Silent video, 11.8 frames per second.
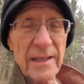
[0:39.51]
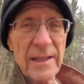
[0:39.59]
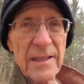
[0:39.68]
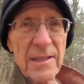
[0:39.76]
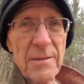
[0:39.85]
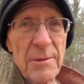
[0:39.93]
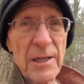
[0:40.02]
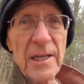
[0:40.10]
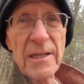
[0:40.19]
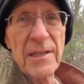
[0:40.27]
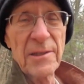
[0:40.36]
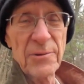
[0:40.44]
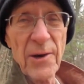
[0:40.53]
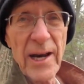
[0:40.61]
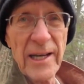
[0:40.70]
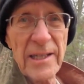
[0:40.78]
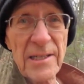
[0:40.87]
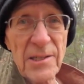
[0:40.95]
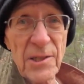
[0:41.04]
in the beginning tracking